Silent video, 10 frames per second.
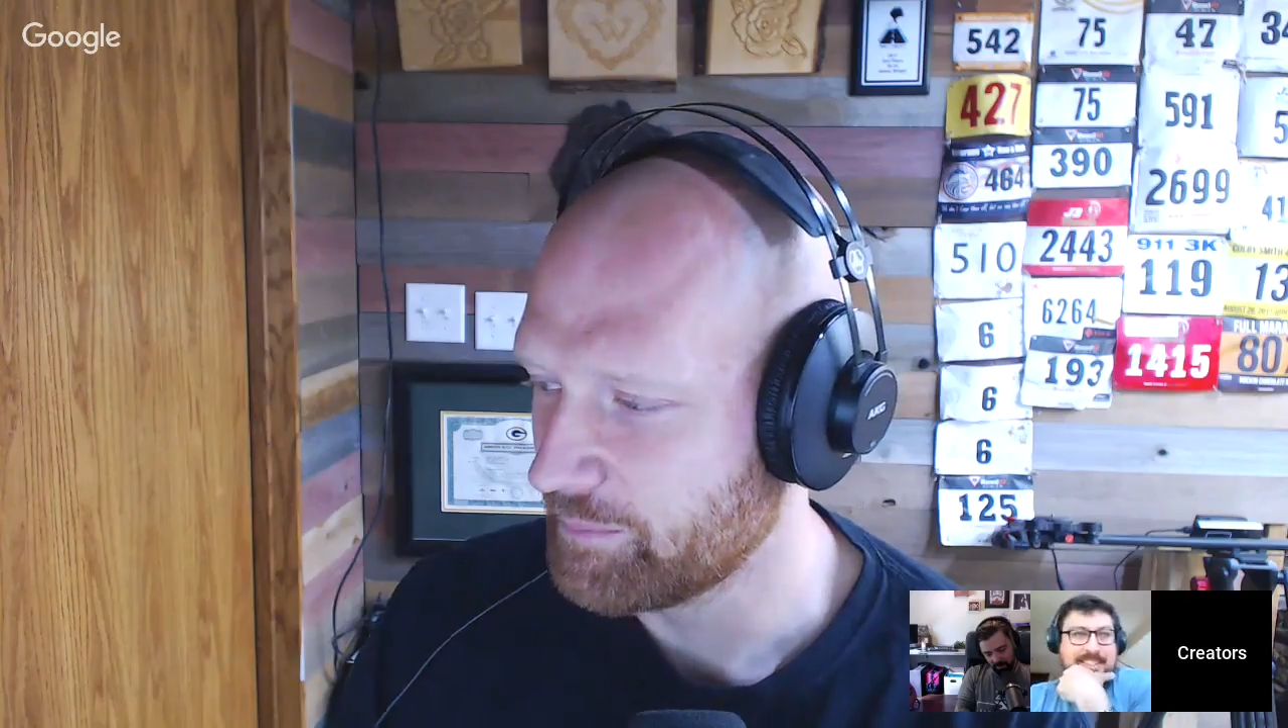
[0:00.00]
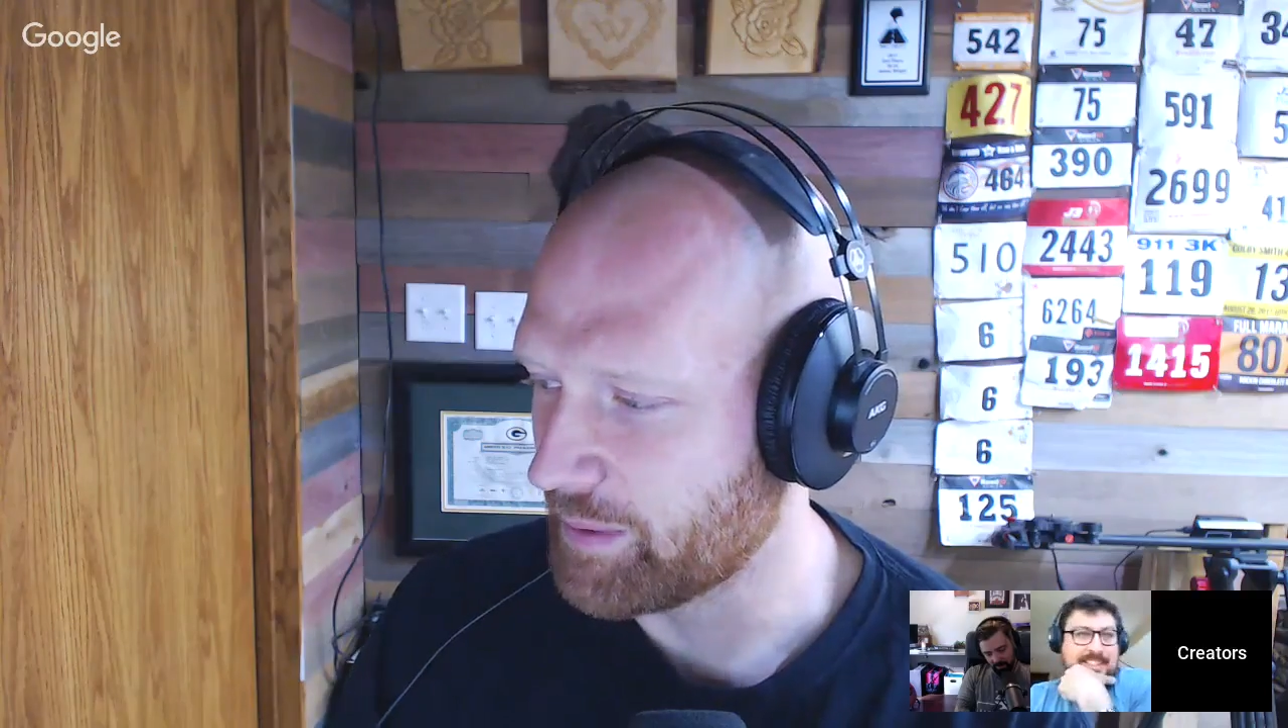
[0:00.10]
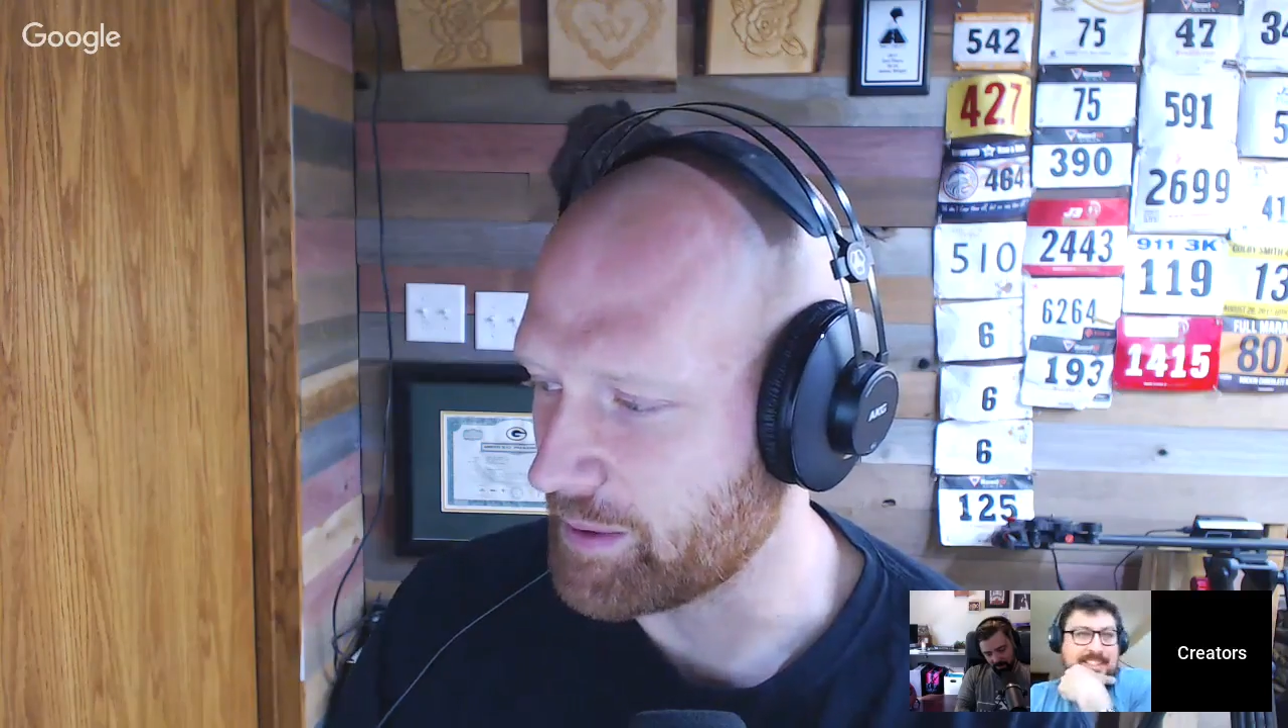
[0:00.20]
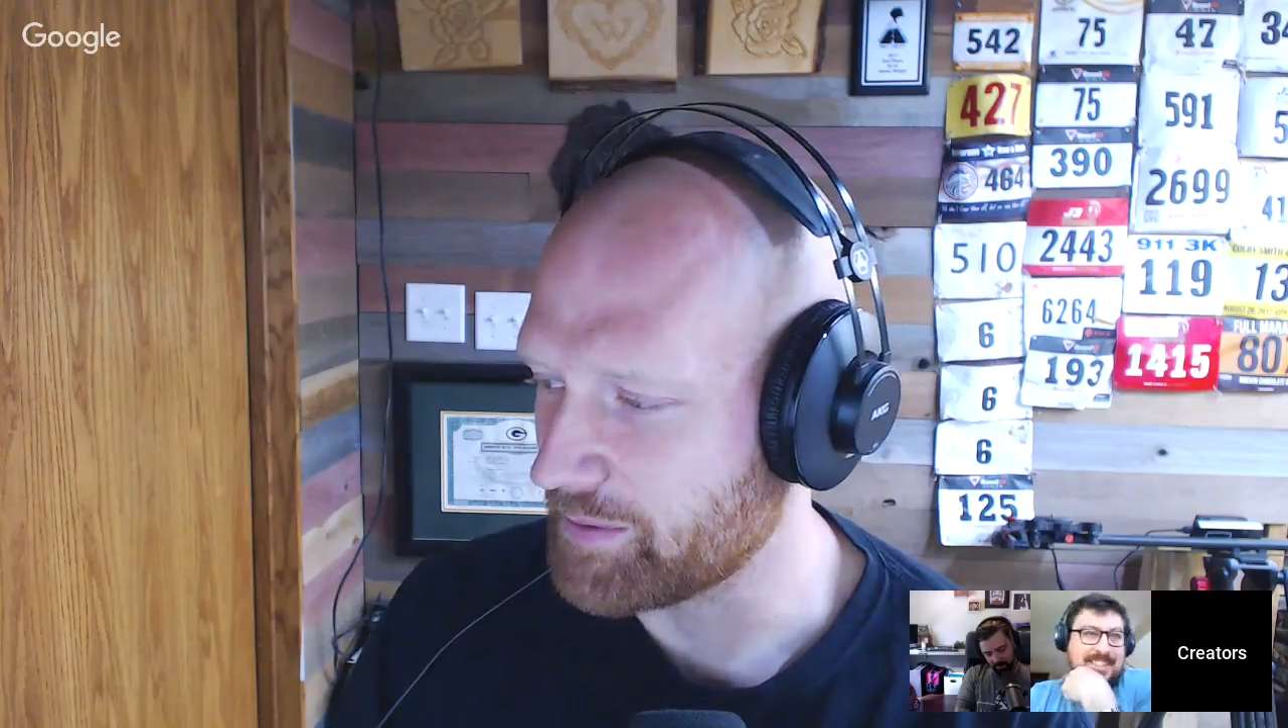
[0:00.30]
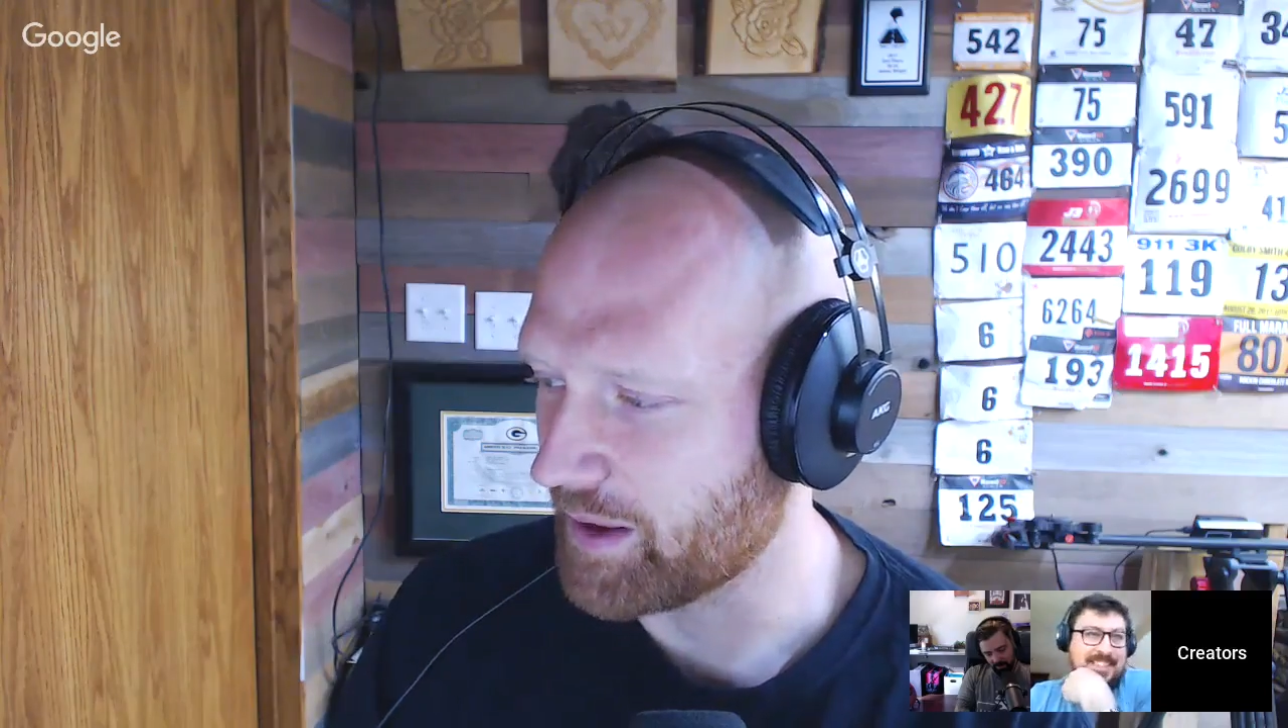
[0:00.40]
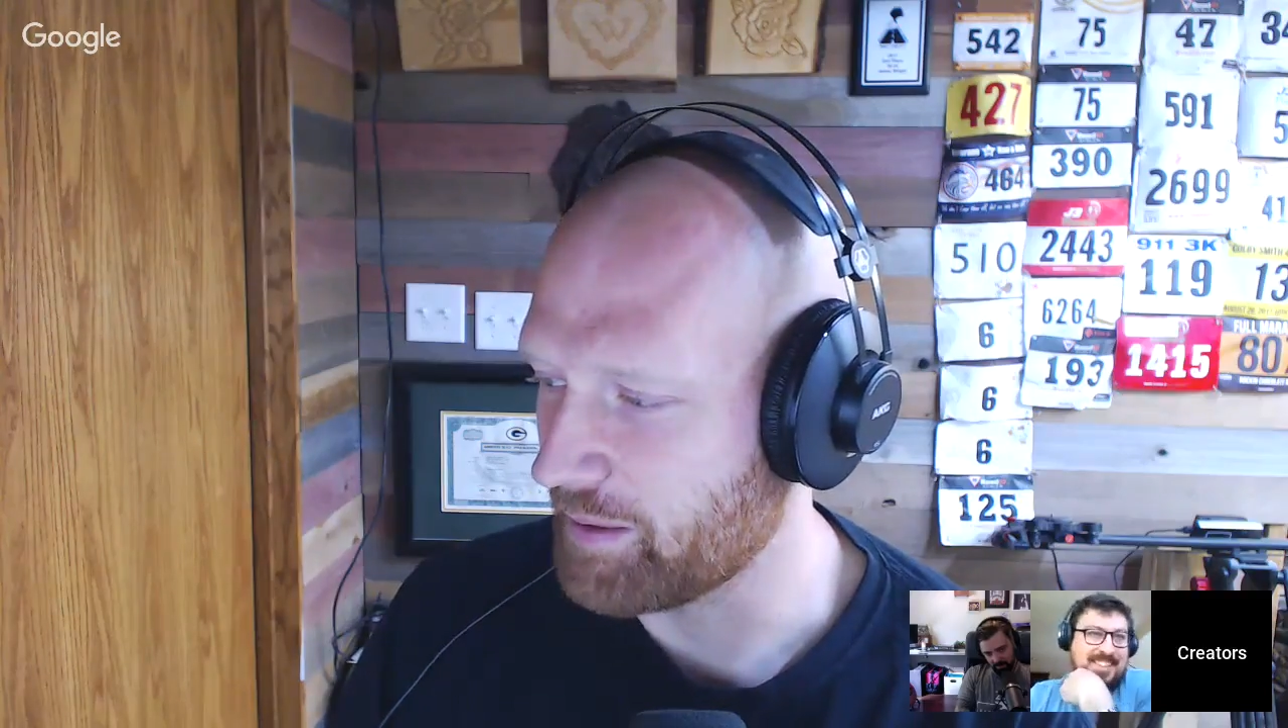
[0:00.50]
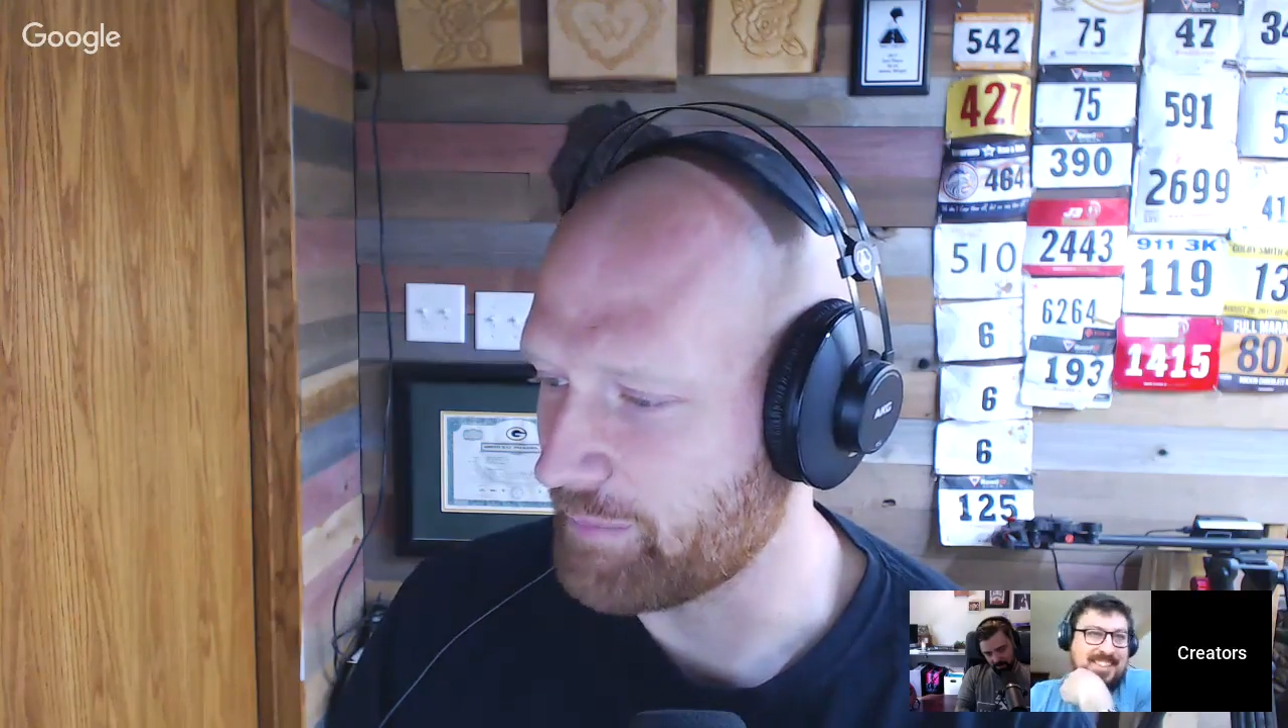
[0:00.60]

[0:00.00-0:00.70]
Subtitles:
But